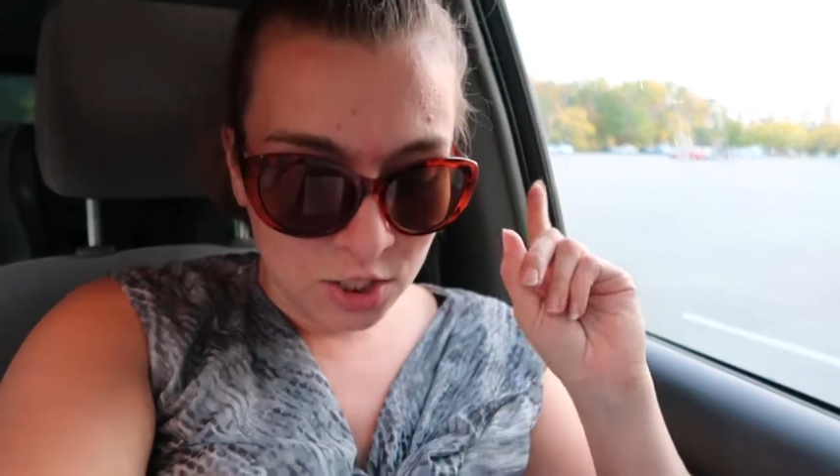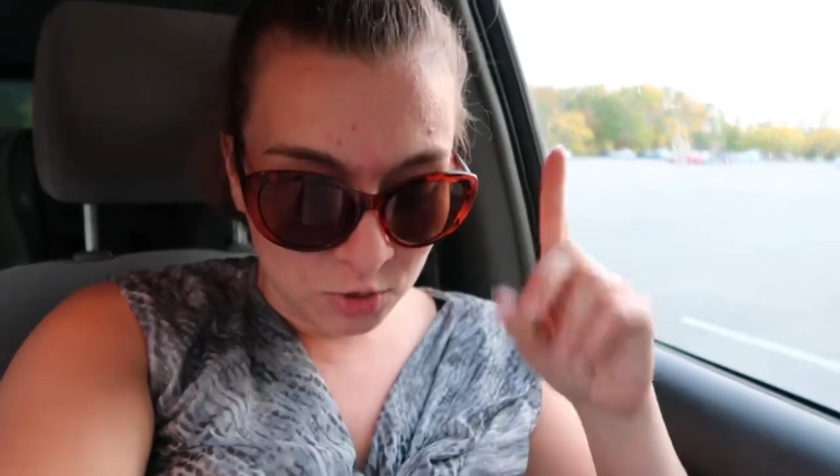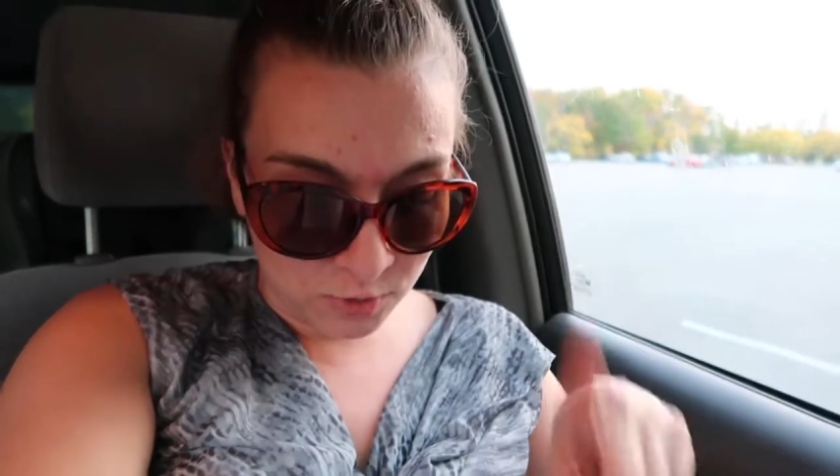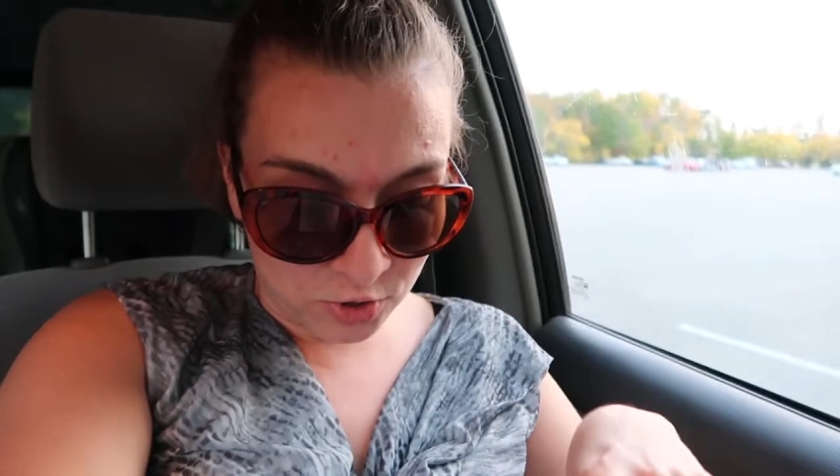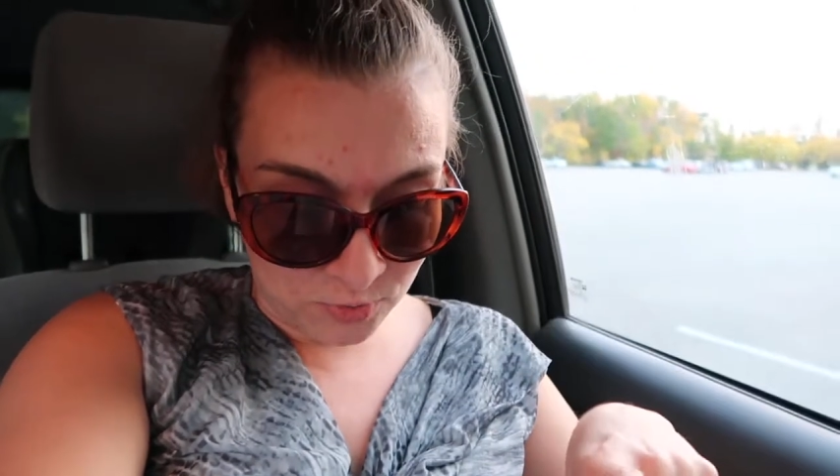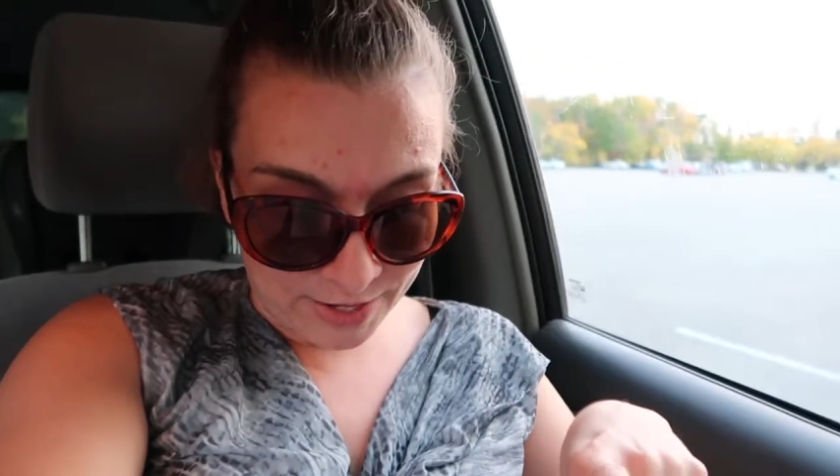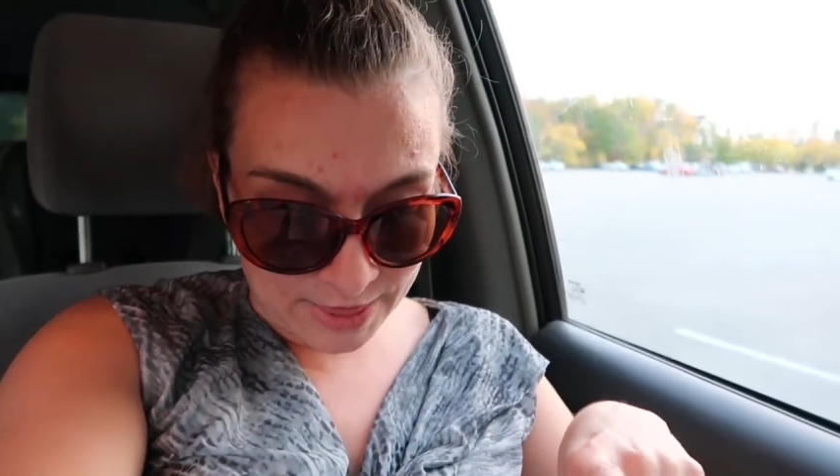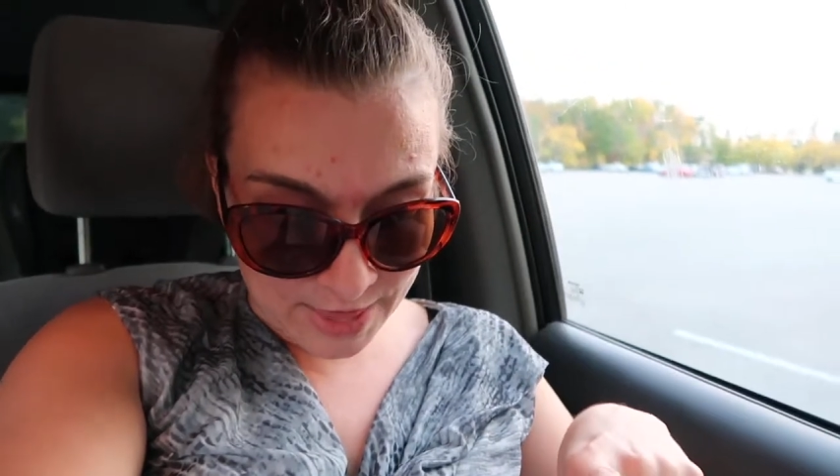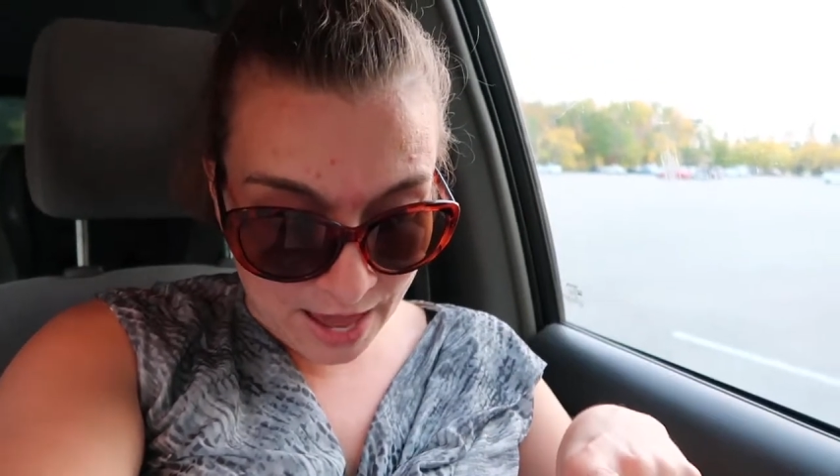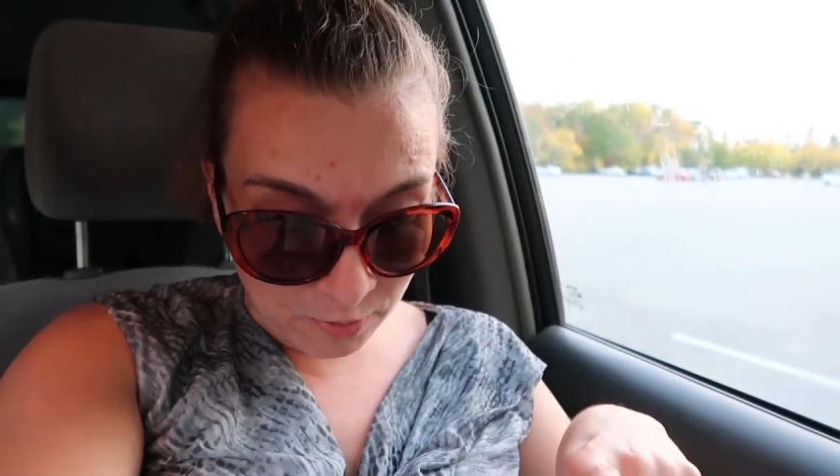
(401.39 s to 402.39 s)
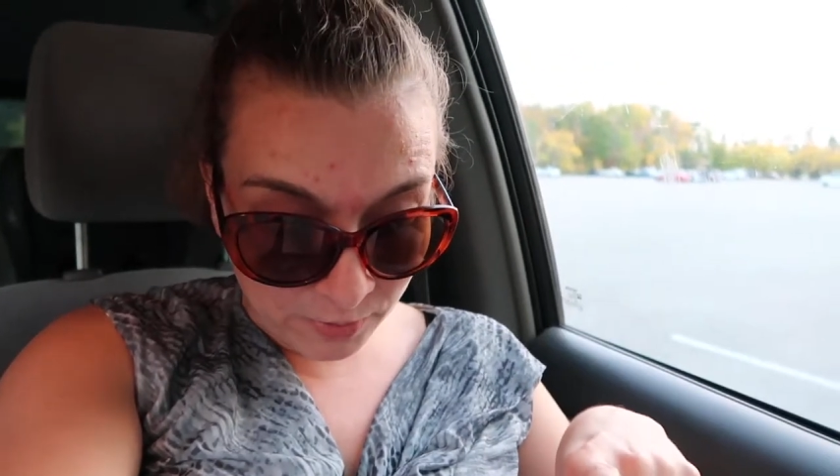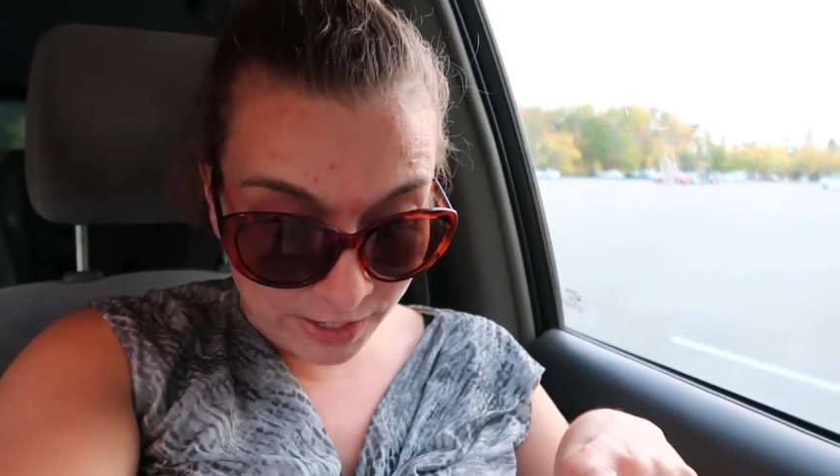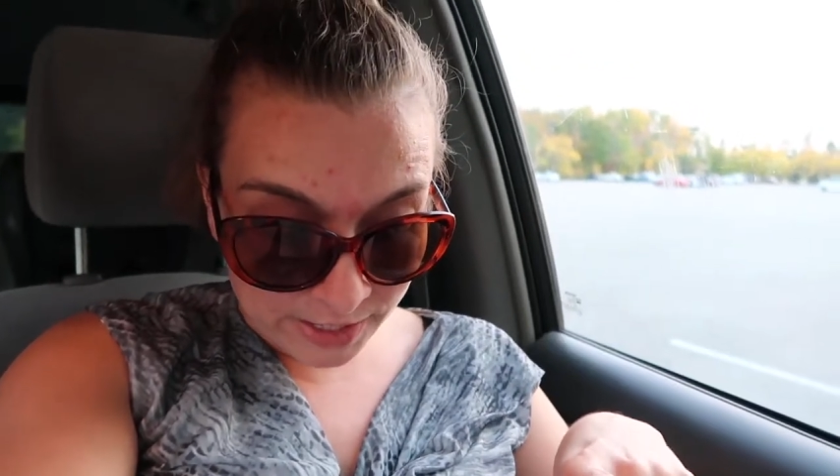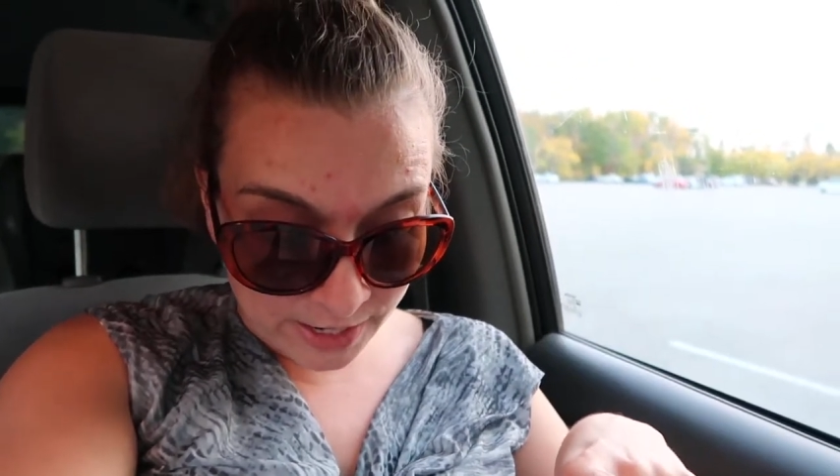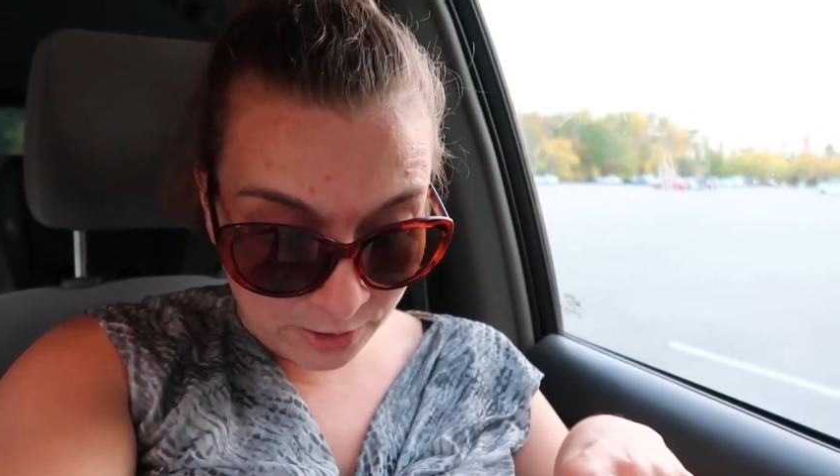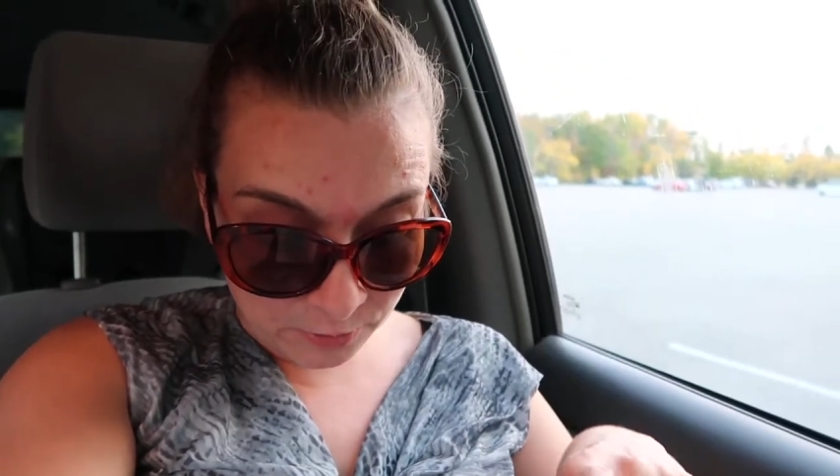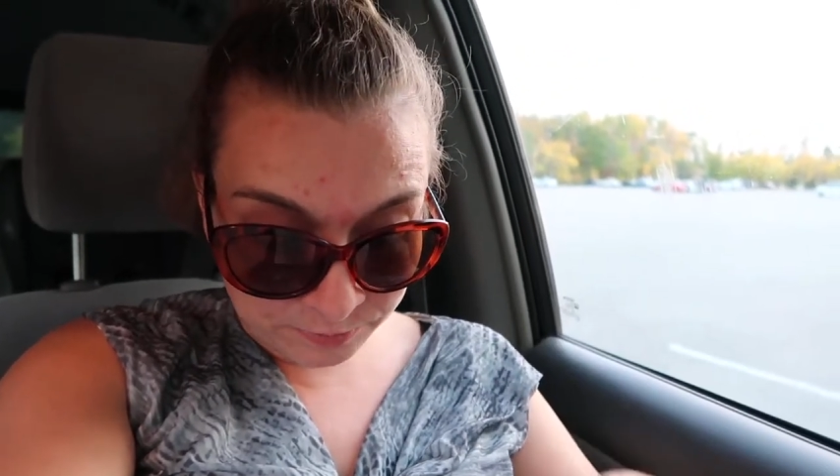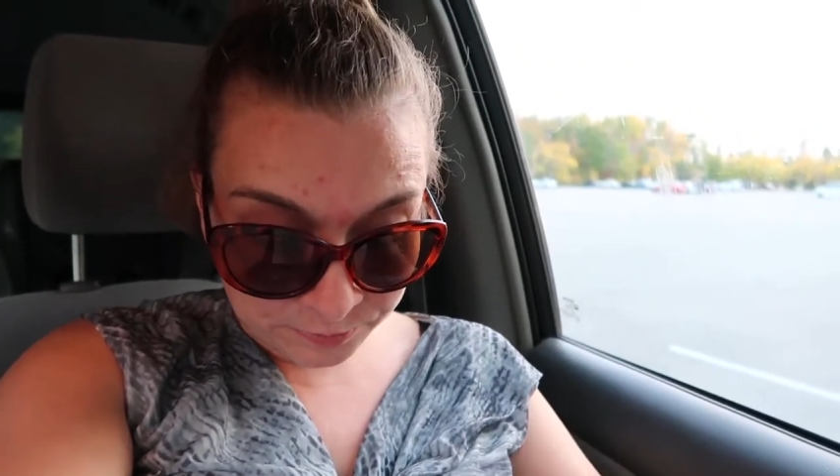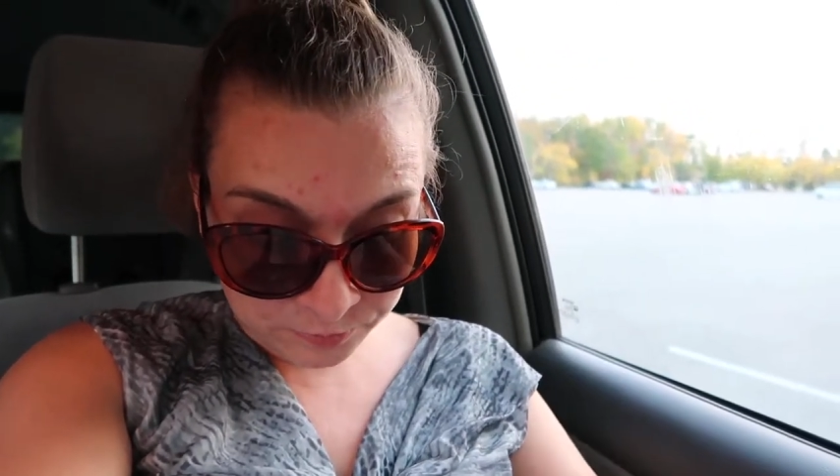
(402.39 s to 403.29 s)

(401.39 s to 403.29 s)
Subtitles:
So we're doing that right now.